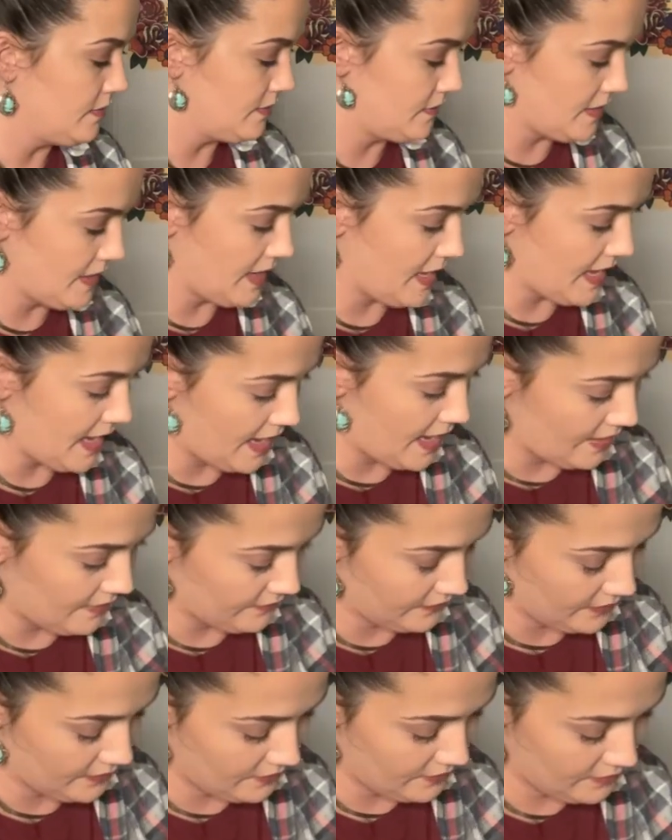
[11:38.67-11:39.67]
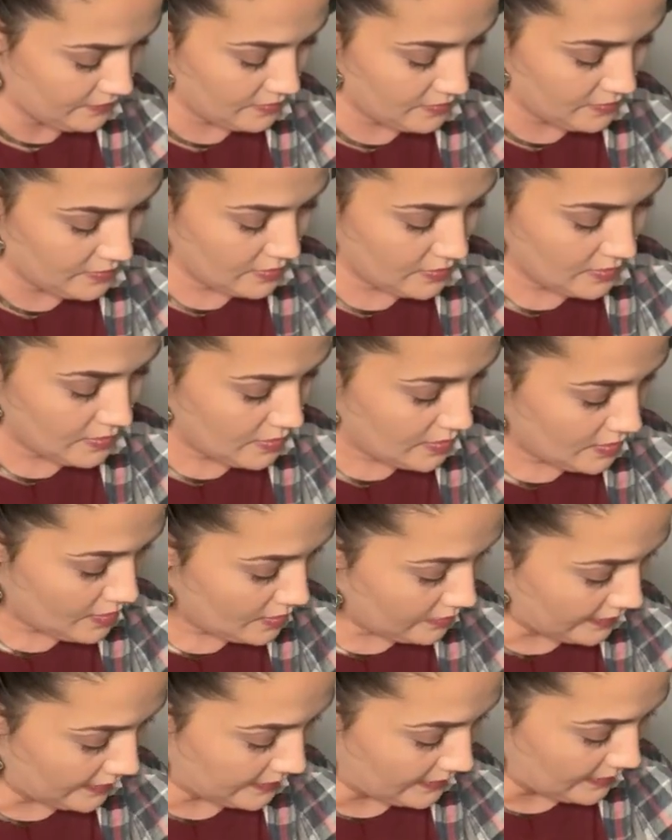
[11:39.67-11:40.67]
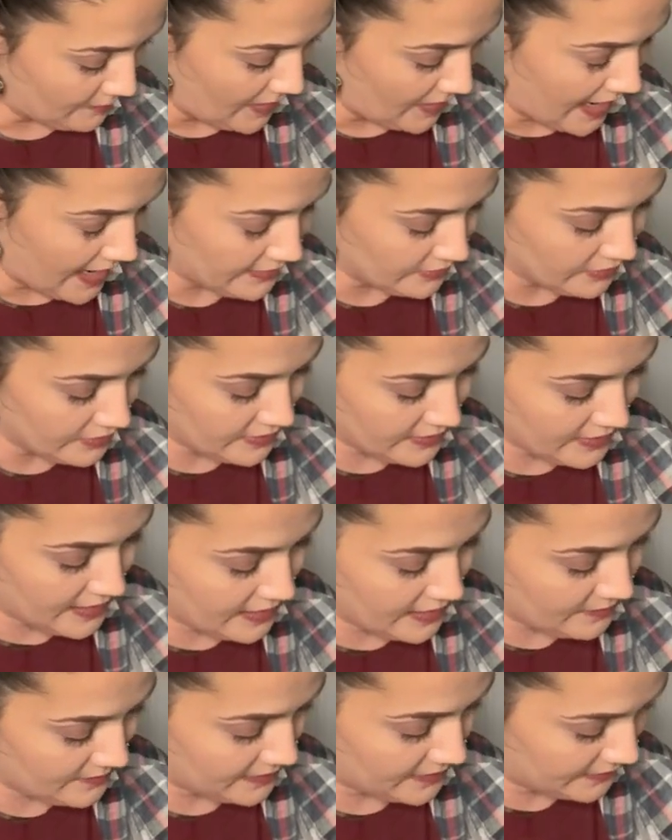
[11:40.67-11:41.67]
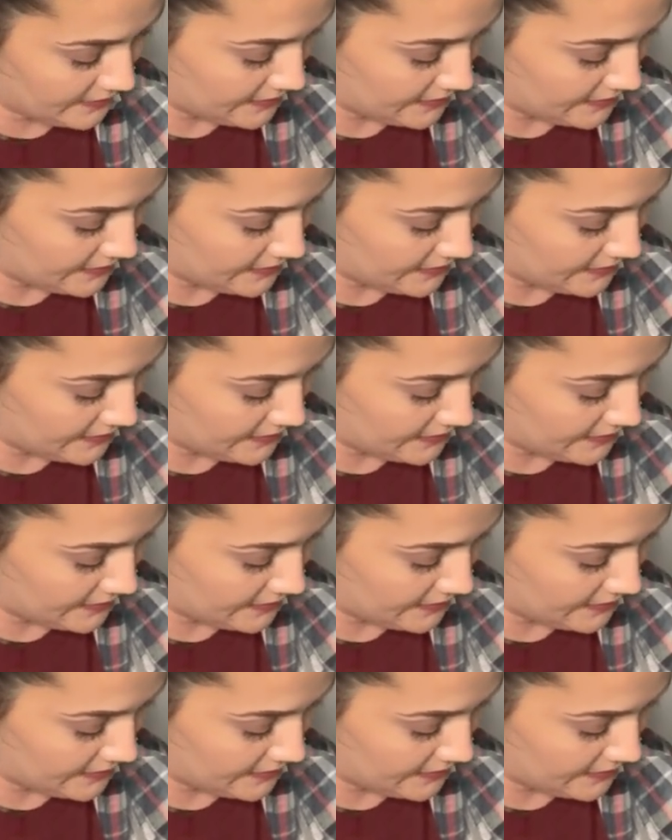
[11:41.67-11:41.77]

they have like the pattern name and